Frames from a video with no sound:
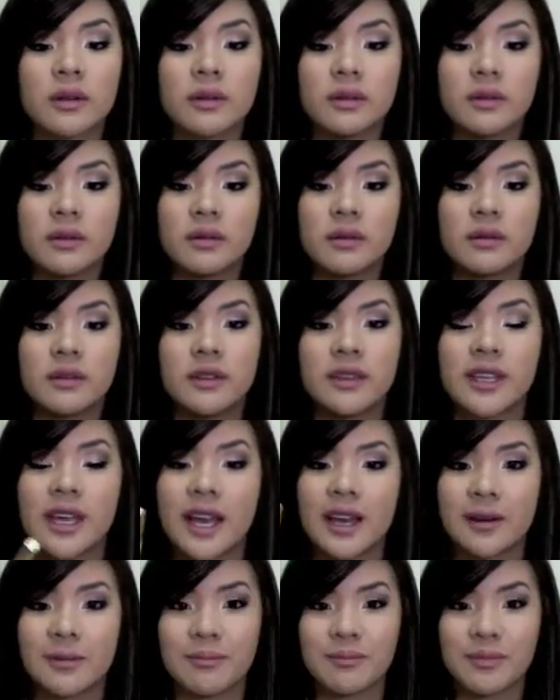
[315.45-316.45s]
And
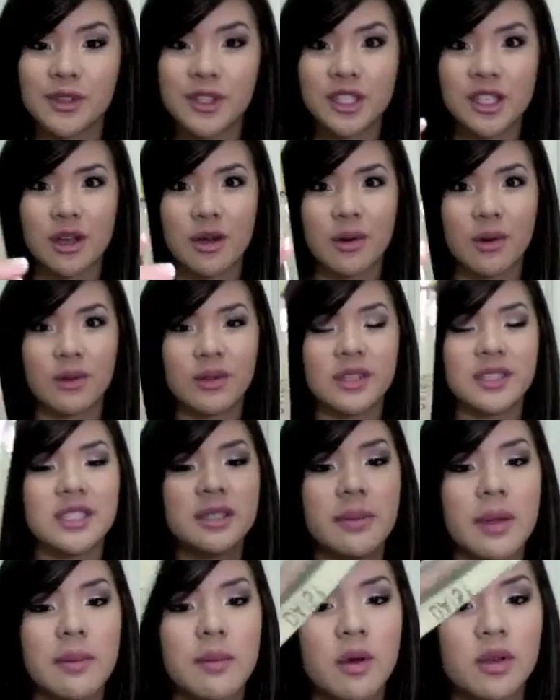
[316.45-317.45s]
yeah, so this is
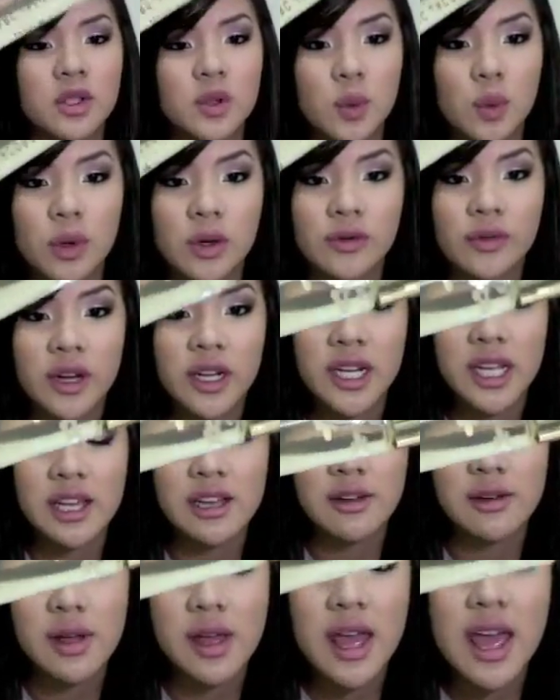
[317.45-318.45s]
my most worn right
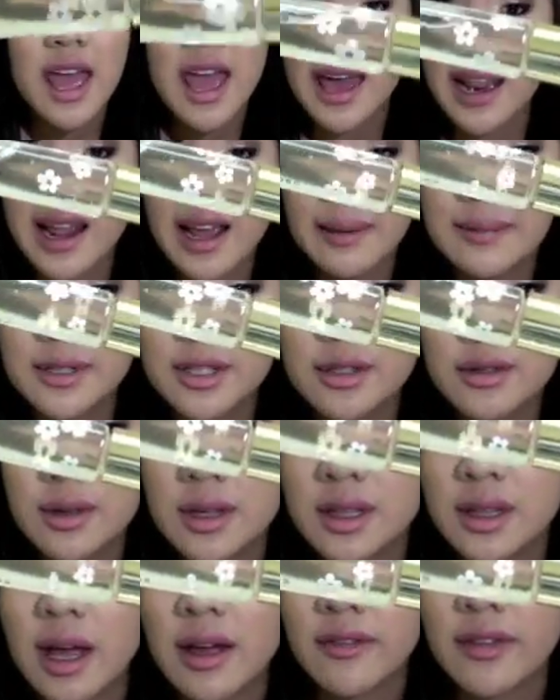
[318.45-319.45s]
now, and I
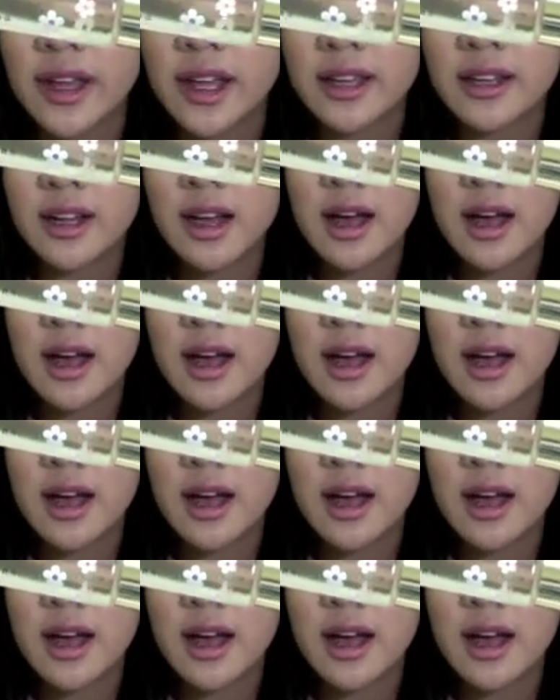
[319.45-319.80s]
absolutely love it.